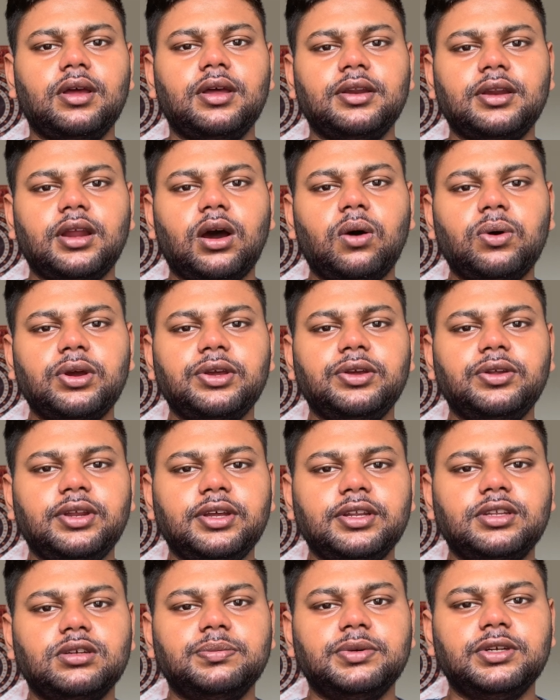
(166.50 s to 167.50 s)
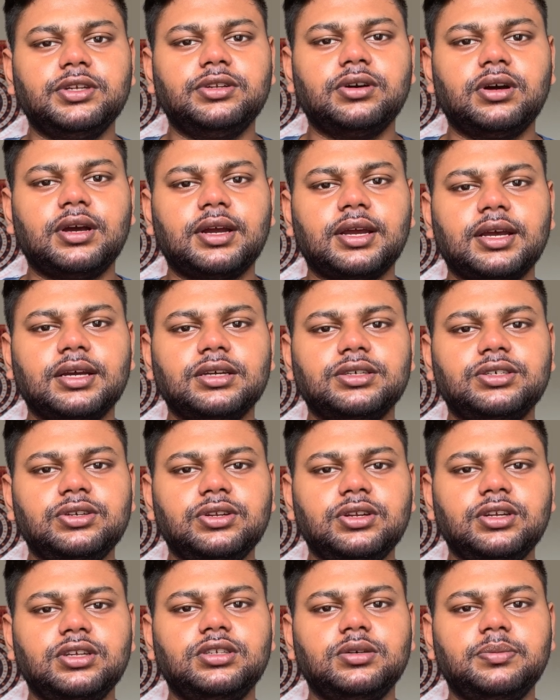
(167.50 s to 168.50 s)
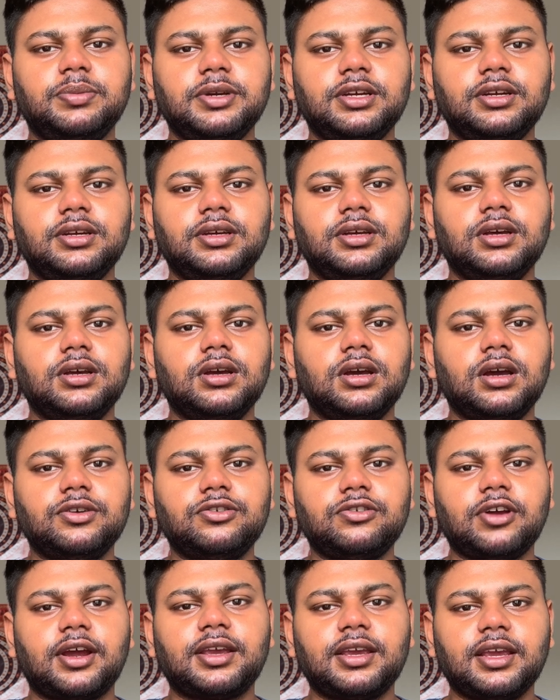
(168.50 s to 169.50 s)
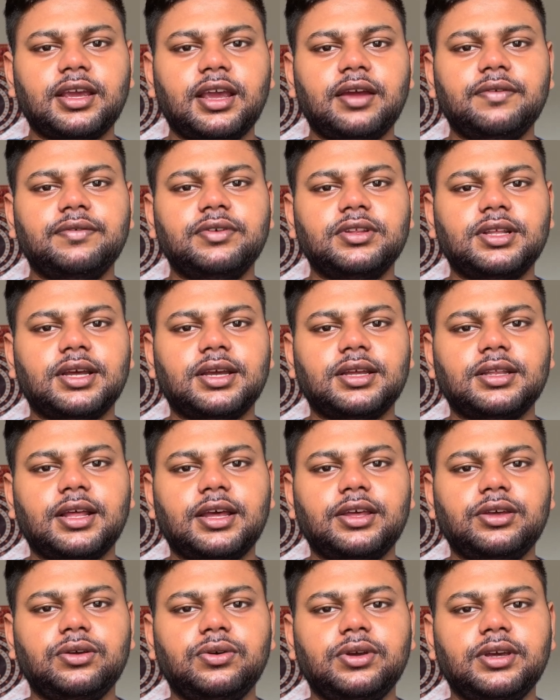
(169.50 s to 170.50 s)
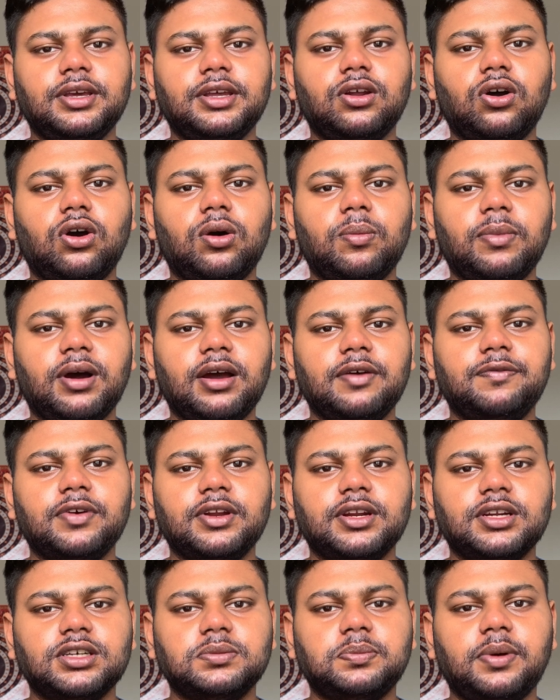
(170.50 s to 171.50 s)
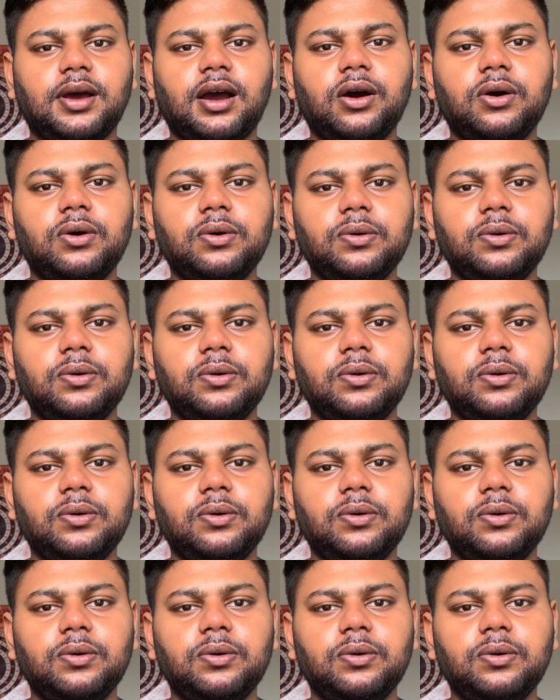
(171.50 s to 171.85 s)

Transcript: Now what you need to be doing is you need to be tracking everything that you eat on MyFitnessPal.